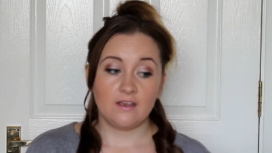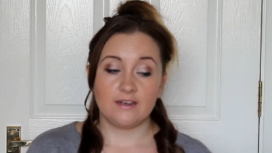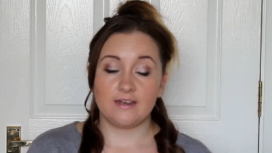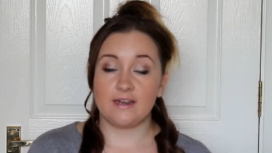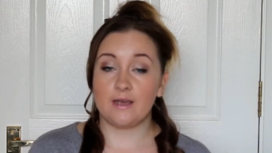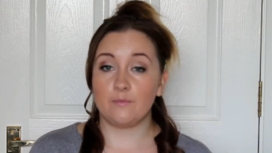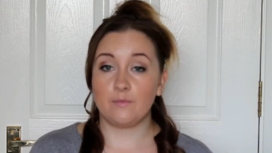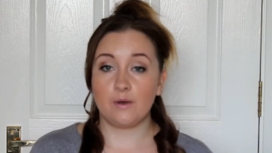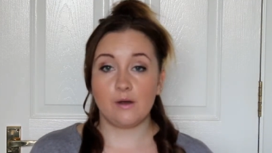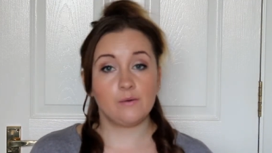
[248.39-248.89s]

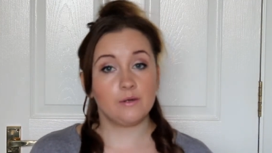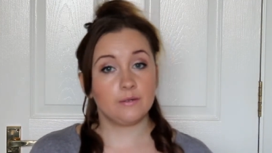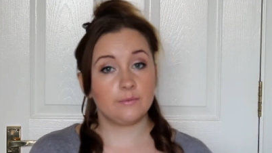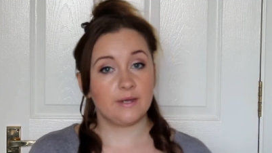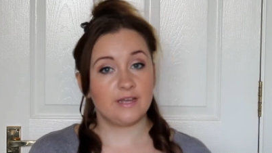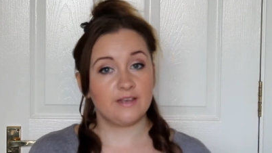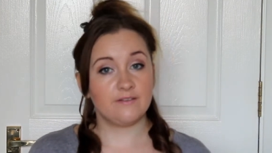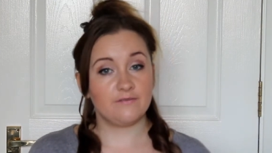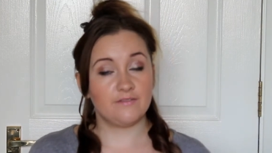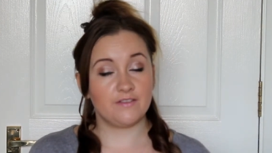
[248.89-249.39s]
Now while we're
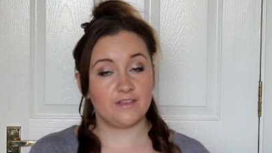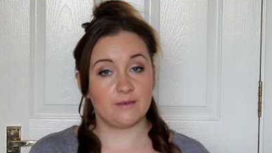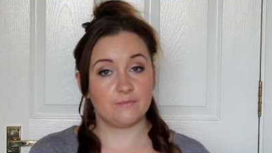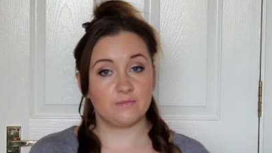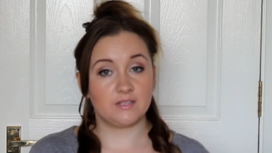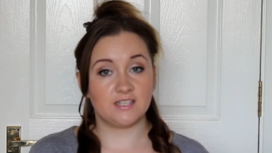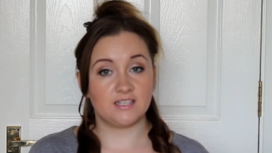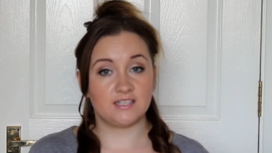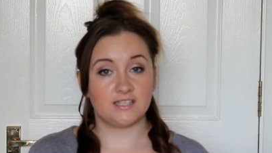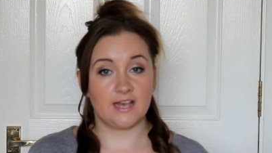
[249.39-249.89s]
waiting for them
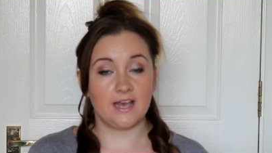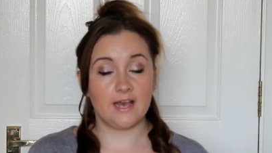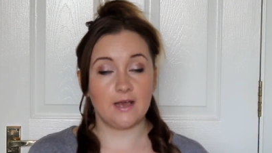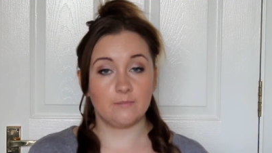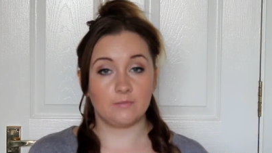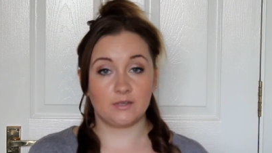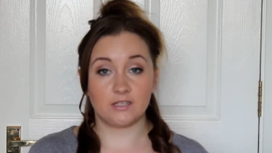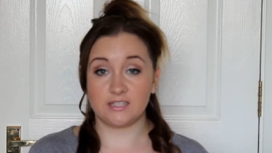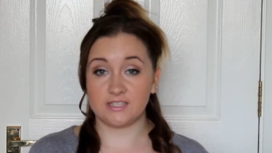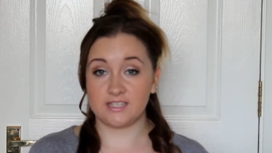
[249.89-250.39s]
to set,
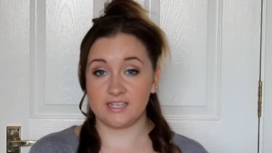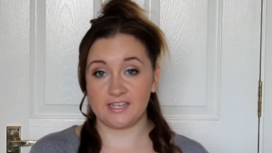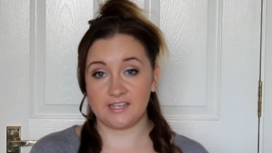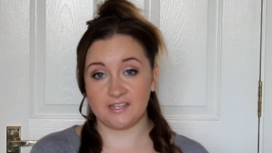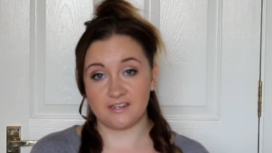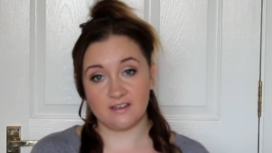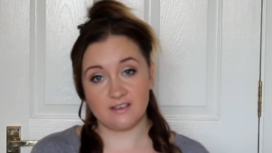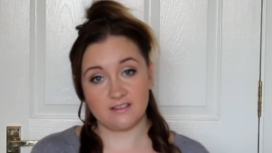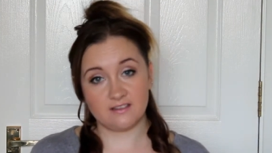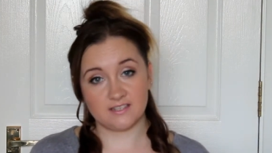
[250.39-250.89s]
I'm going to take
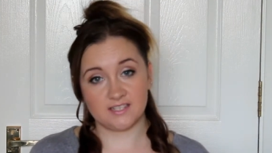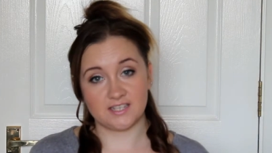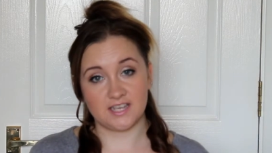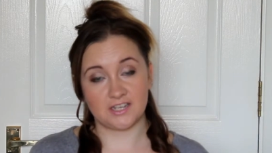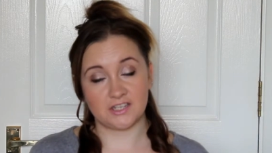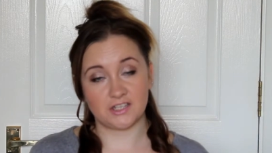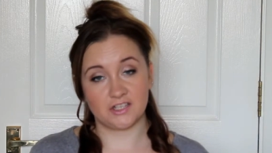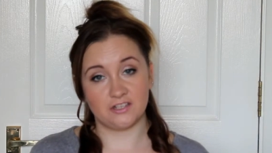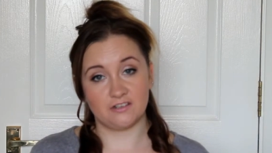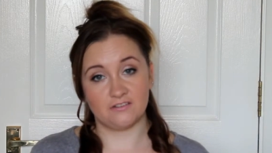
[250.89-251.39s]
another
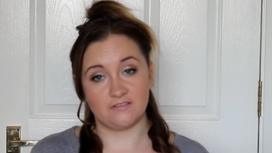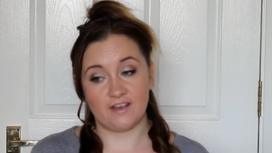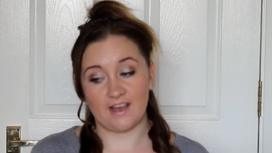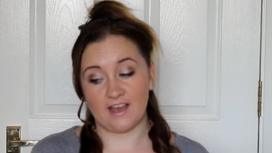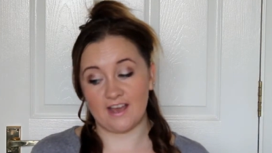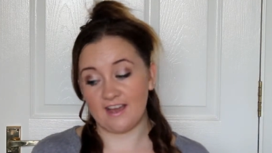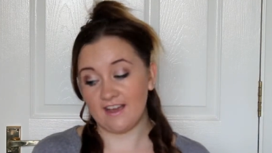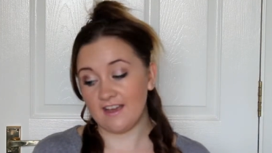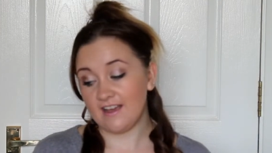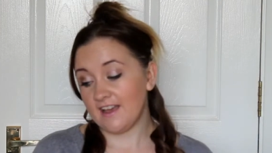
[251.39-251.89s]
section of
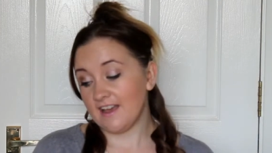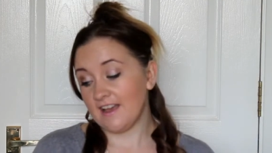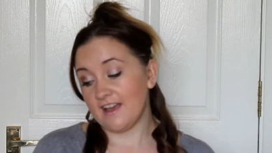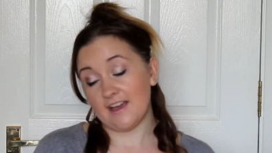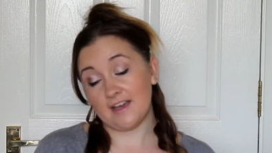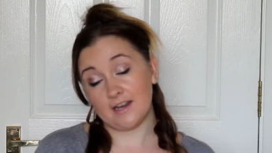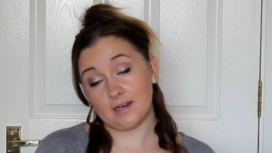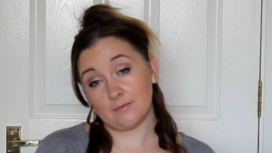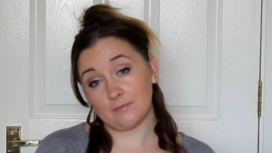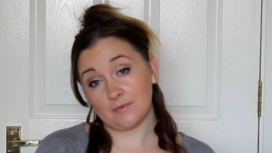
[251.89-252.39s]
hair
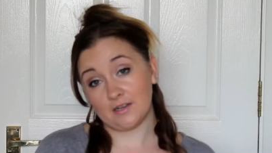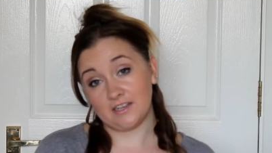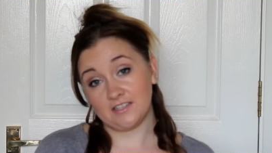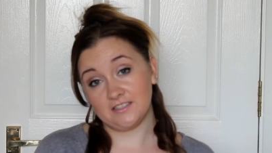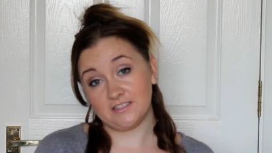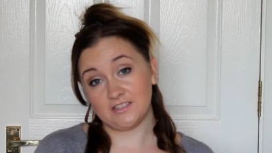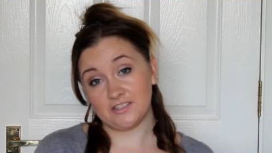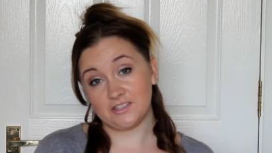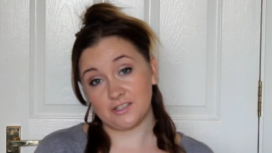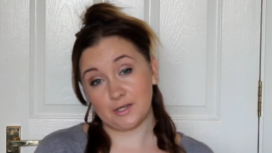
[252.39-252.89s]
and I'm
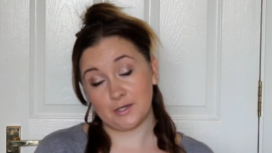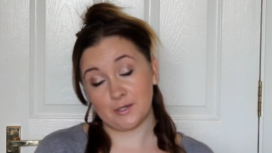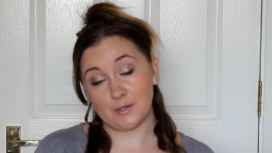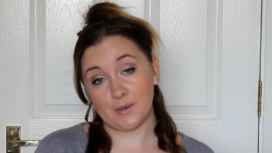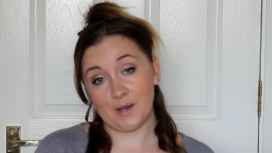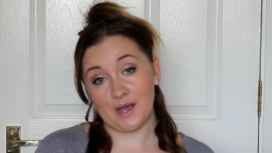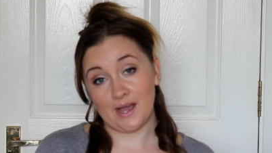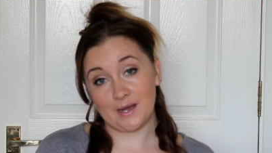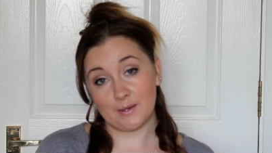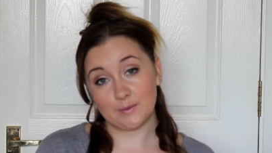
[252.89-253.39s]
going to show
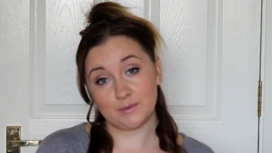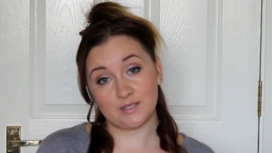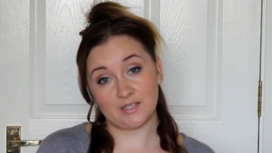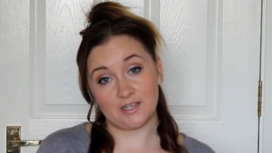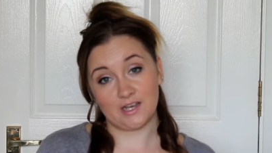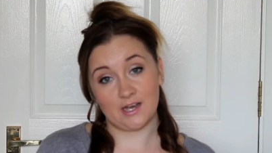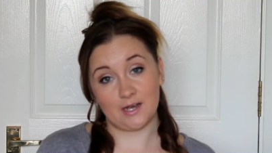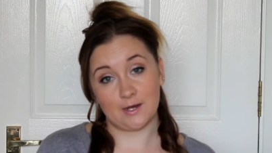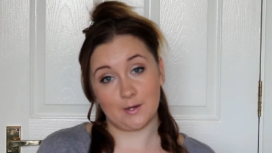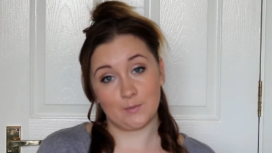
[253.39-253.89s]
you how to
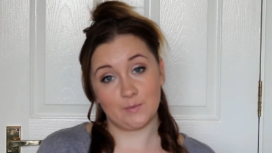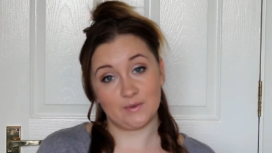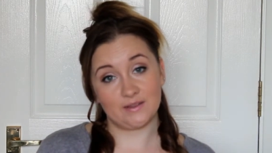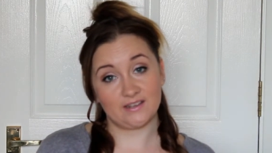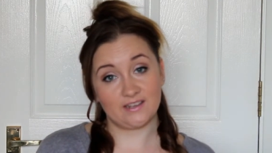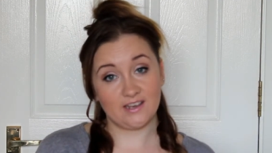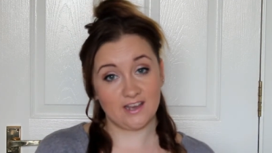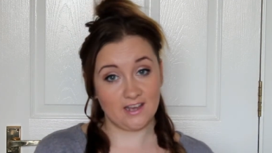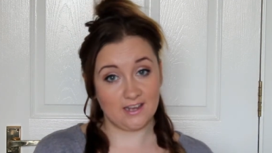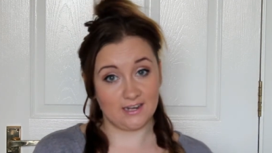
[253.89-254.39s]
curl with a
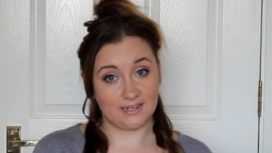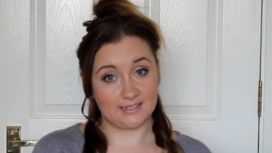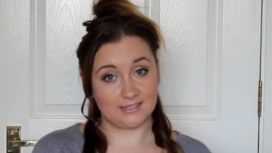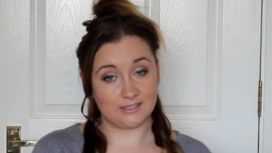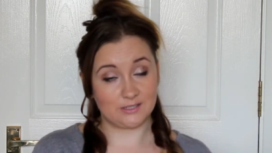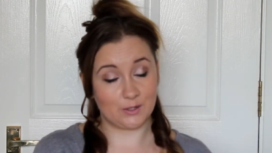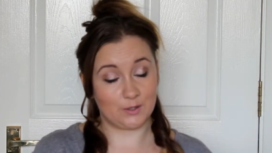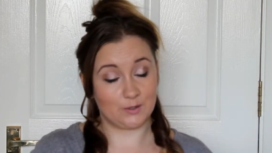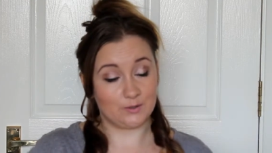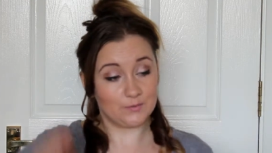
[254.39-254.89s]
curling
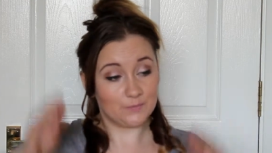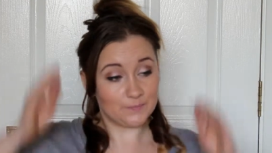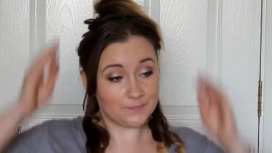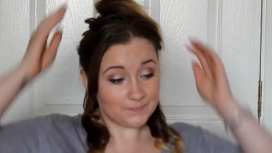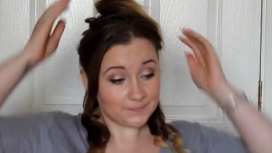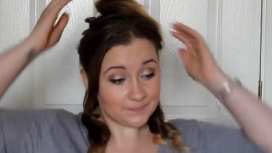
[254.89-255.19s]
tong.